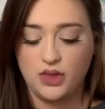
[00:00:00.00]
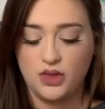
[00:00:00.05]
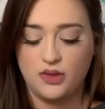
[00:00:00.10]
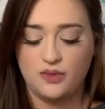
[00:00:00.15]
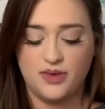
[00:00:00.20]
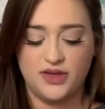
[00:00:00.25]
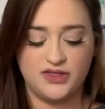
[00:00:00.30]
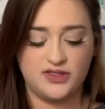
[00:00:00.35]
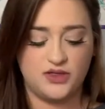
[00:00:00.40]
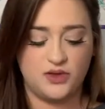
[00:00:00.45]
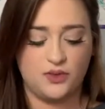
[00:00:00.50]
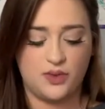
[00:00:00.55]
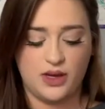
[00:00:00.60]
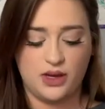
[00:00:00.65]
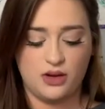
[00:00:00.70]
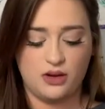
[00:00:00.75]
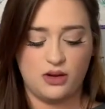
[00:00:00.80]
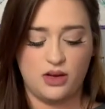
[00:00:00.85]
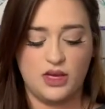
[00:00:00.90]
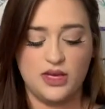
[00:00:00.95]
my
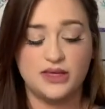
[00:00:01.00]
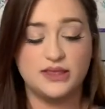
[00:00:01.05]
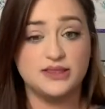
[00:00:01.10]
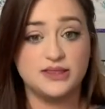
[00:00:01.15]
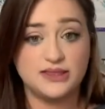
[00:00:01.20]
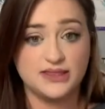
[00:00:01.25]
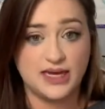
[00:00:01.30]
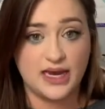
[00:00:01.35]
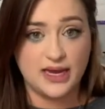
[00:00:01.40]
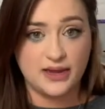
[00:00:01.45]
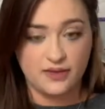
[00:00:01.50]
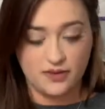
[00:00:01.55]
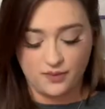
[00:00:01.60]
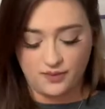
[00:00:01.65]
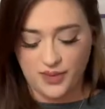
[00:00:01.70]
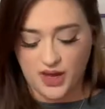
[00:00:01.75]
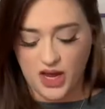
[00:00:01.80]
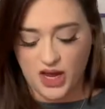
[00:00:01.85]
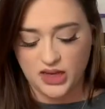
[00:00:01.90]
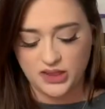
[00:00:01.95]
Square inside the
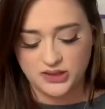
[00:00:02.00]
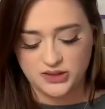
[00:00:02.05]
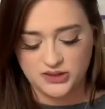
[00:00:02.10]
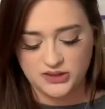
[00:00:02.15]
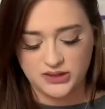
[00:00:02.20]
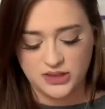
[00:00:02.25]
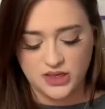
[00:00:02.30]
box